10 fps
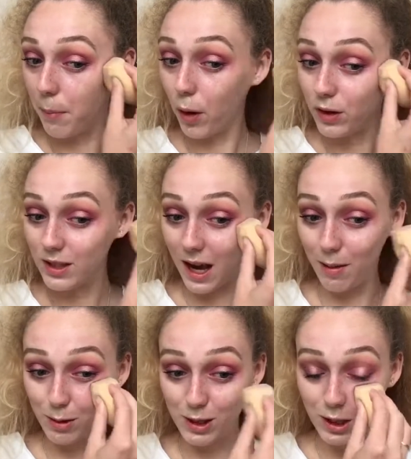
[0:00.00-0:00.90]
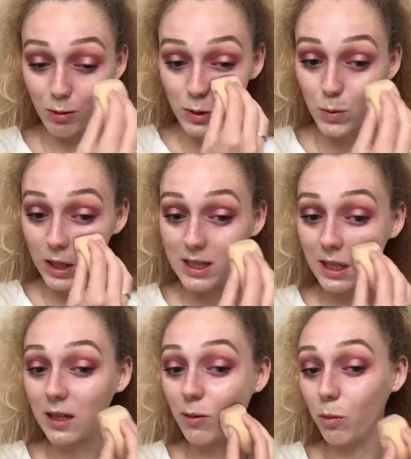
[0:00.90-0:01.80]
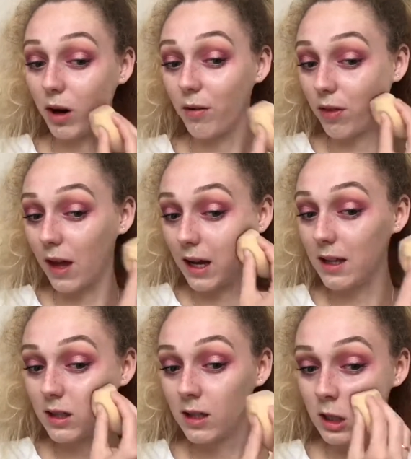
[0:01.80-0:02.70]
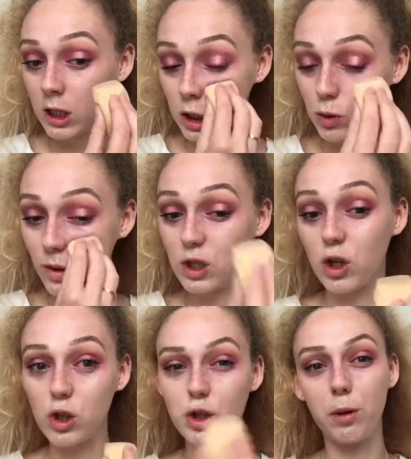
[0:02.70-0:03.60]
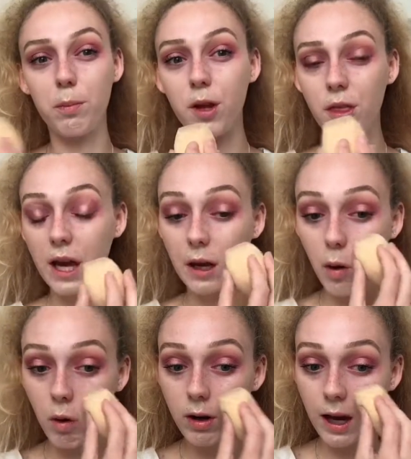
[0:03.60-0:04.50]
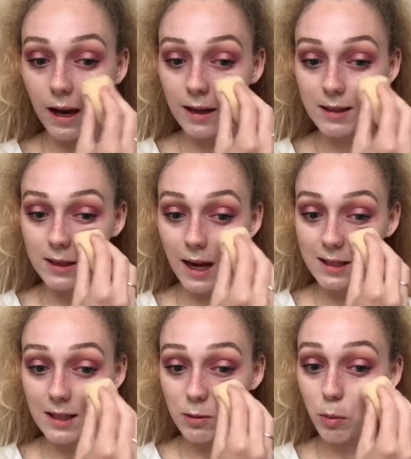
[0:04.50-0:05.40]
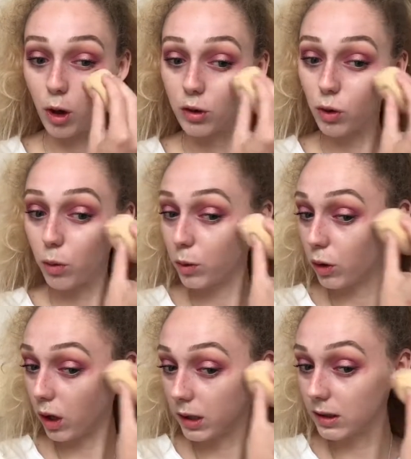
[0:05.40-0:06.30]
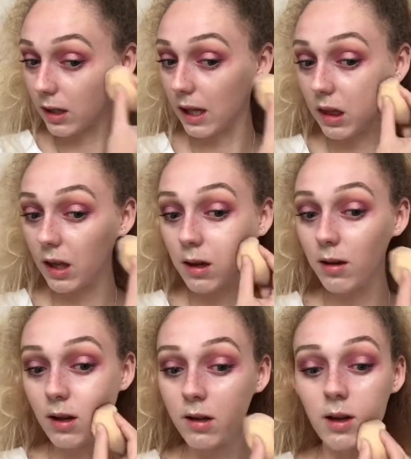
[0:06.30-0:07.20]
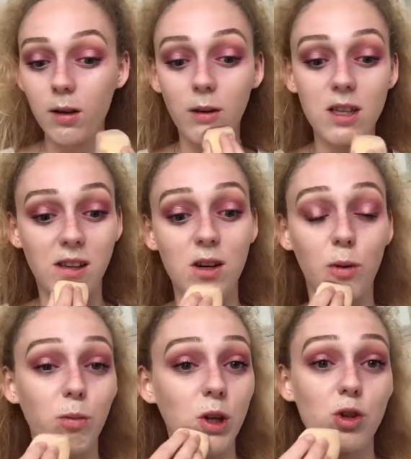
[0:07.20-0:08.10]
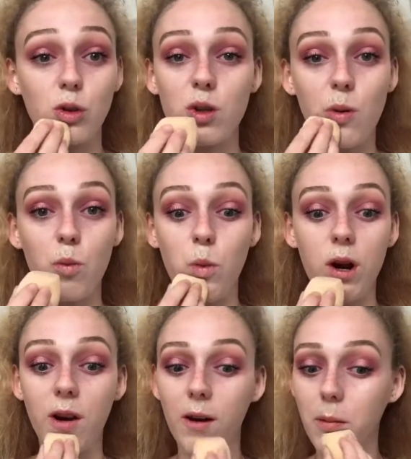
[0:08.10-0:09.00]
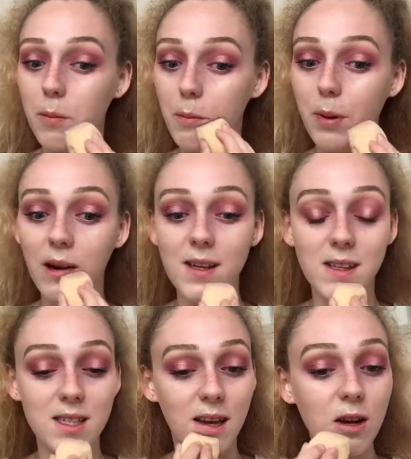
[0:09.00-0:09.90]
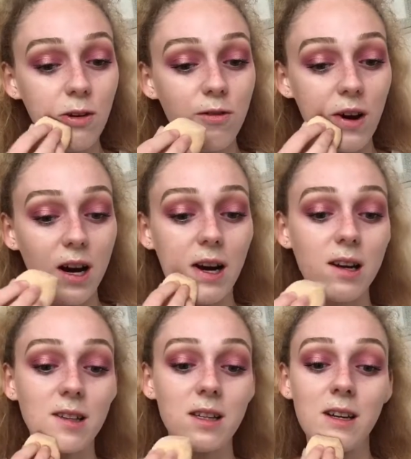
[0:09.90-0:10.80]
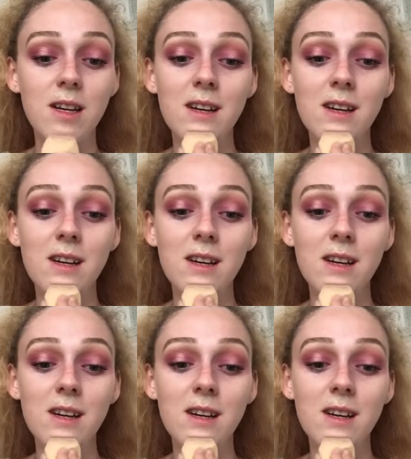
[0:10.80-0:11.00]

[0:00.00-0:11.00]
but I was still sweating with that sweatshirt jumper thing on, and I didn't put a top on underneath it because I normally just wear it by itself, and